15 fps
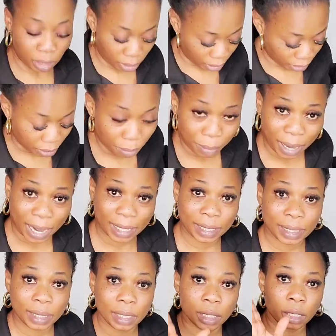
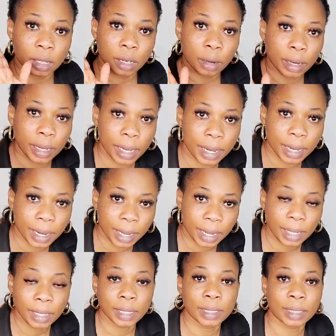demand
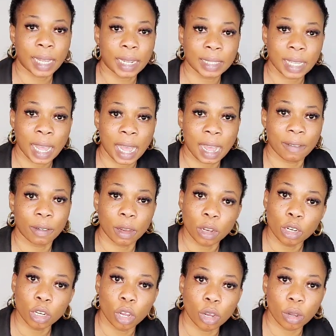gele that have
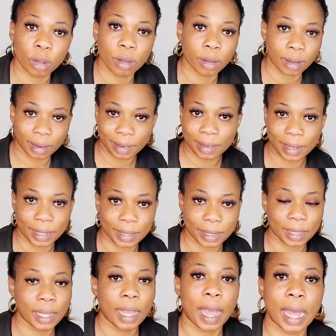long length,
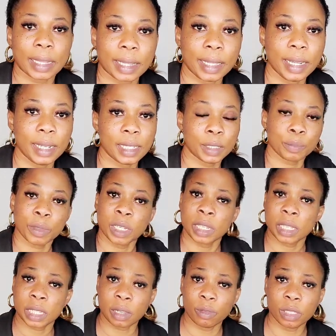at least
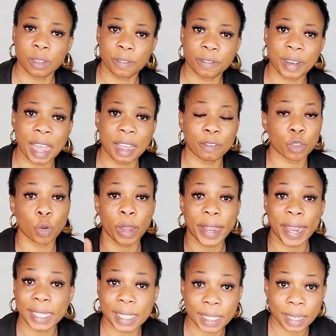75 to
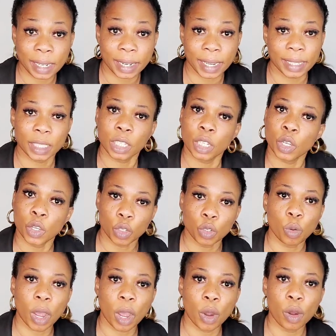80 length. You
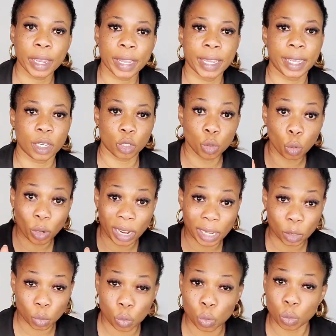are okay, you
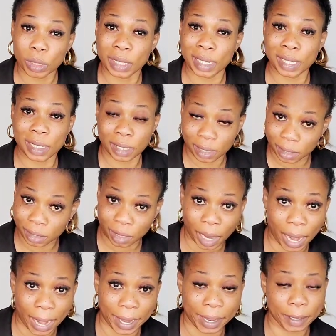can do this style.